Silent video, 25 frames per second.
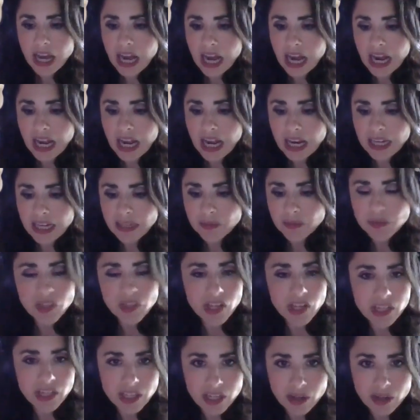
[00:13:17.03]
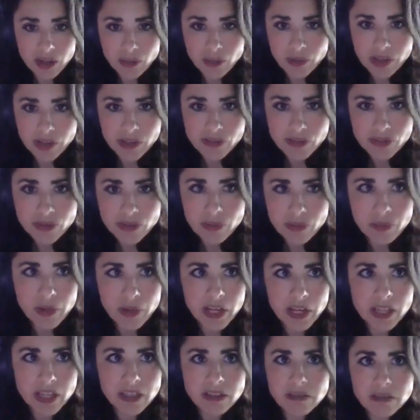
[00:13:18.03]
I am taking a risk,
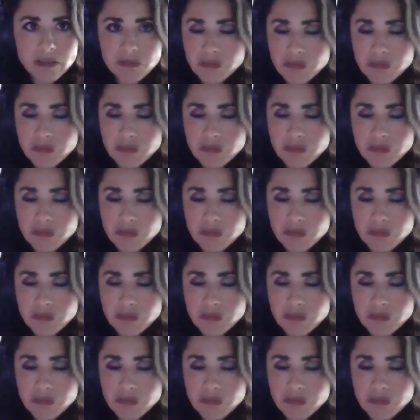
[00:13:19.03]
but